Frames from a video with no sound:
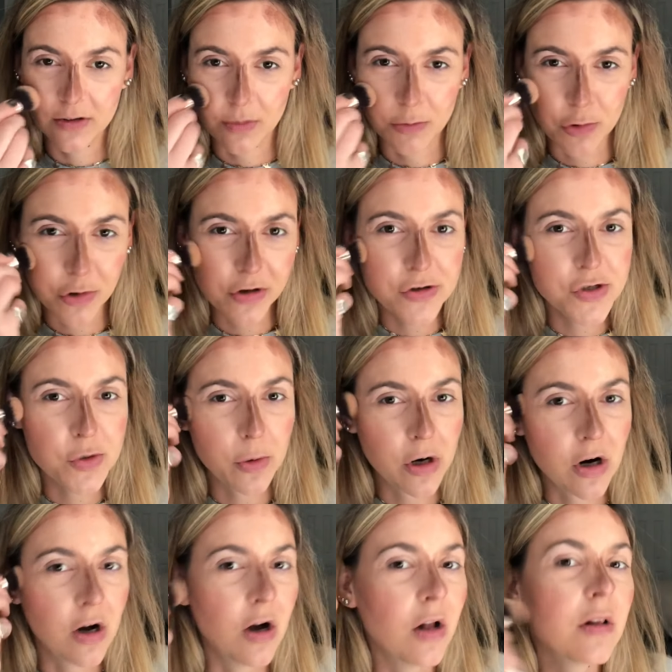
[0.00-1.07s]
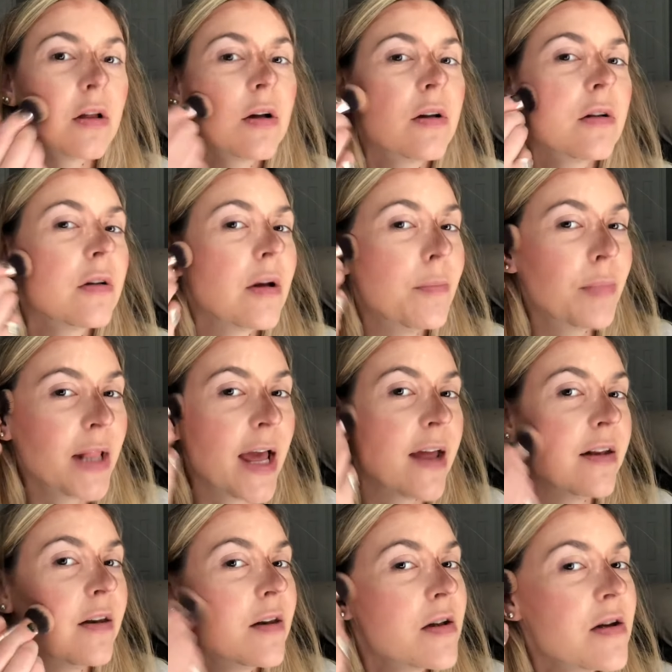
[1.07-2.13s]
The more you swirl and
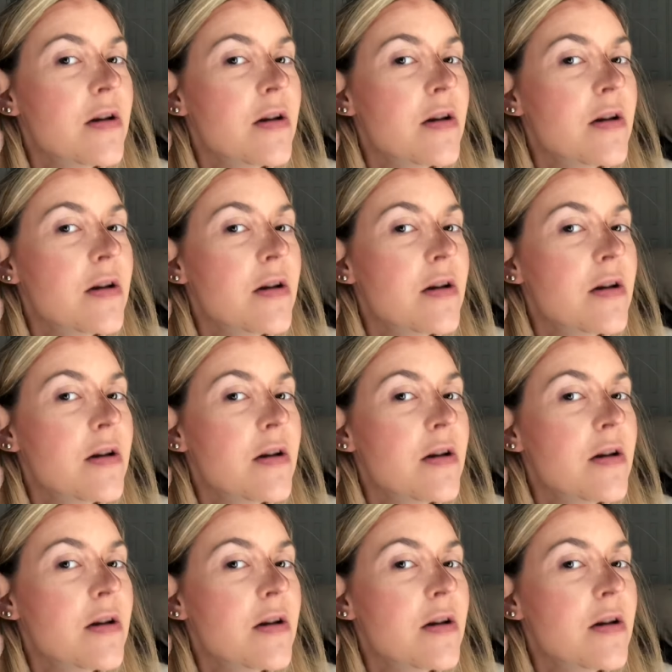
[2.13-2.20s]
blend,